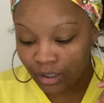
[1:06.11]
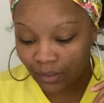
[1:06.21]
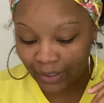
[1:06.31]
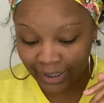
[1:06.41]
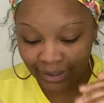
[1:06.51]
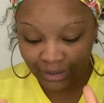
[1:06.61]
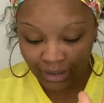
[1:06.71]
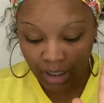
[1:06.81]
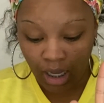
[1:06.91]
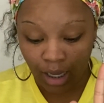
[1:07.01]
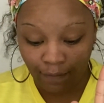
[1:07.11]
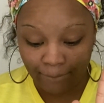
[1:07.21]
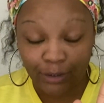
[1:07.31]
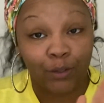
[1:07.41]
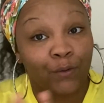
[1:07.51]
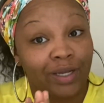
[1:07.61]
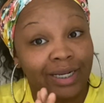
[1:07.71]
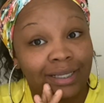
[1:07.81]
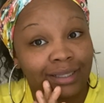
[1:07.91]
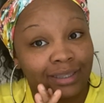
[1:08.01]
Okay. So go
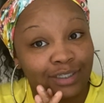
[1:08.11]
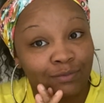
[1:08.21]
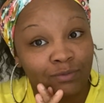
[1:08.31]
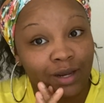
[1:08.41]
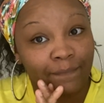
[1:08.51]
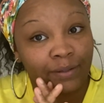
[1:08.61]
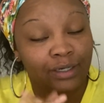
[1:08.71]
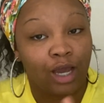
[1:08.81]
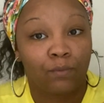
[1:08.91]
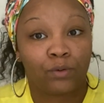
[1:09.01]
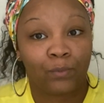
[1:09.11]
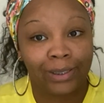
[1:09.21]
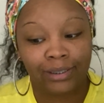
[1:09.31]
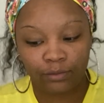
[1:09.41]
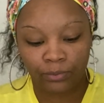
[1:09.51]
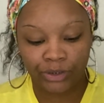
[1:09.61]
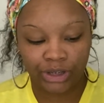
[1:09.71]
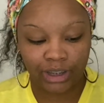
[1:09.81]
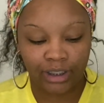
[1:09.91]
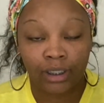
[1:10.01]
ahead and click that subscribe button. I would greatly
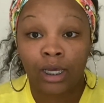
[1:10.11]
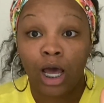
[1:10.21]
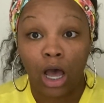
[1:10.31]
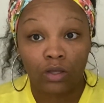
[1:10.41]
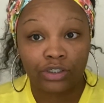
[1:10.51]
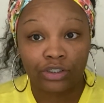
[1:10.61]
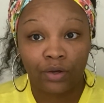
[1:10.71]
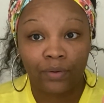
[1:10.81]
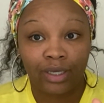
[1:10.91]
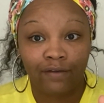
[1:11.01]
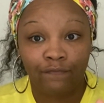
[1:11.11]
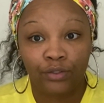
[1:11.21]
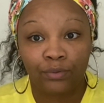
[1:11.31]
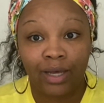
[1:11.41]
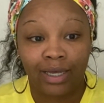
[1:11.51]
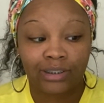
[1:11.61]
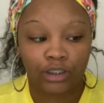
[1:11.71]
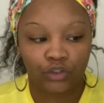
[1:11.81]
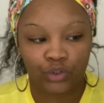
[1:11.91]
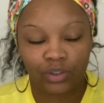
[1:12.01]
appreciate it. Also, if you guys
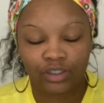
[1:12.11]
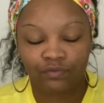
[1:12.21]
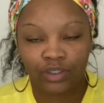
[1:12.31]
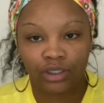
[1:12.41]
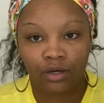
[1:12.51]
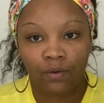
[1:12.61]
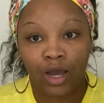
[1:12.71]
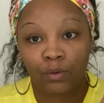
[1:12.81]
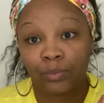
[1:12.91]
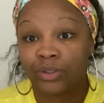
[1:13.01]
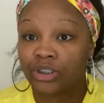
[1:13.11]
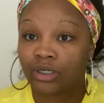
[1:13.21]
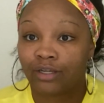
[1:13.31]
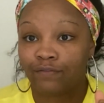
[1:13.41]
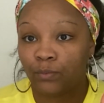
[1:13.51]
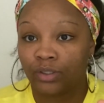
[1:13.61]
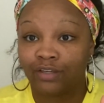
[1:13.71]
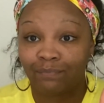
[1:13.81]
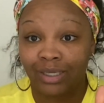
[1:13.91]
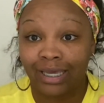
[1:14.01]
enjoy this video, I would appreciate if you would
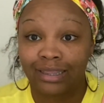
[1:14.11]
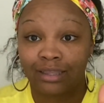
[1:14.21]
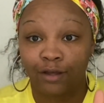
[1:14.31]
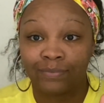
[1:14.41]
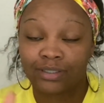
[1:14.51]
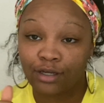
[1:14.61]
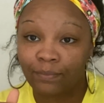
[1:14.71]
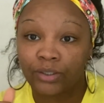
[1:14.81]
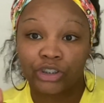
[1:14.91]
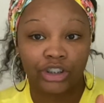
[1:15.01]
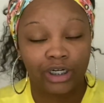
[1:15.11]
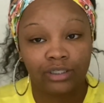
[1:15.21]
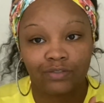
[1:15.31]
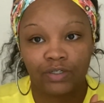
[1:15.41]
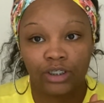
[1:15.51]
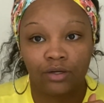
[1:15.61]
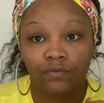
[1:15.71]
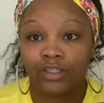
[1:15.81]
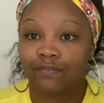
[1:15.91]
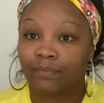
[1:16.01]
give me a thumbs up, share this video,
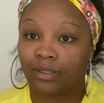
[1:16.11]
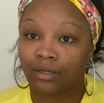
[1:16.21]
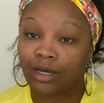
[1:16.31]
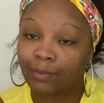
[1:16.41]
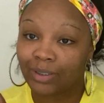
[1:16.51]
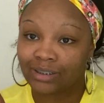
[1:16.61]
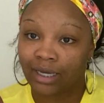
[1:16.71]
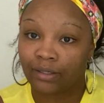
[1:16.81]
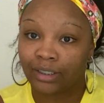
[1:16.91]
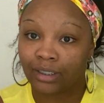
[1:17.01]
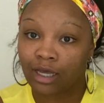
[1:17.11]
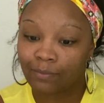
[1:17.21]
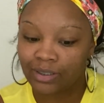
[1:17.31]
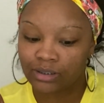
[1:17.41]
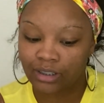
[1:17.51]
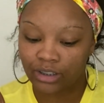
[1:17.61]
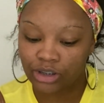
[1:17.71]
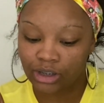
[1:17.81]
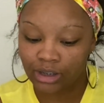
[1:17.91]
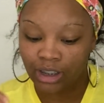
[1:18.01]
leave me a comment down in the comment
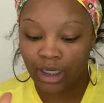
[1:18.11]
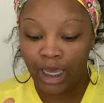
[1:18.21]
section.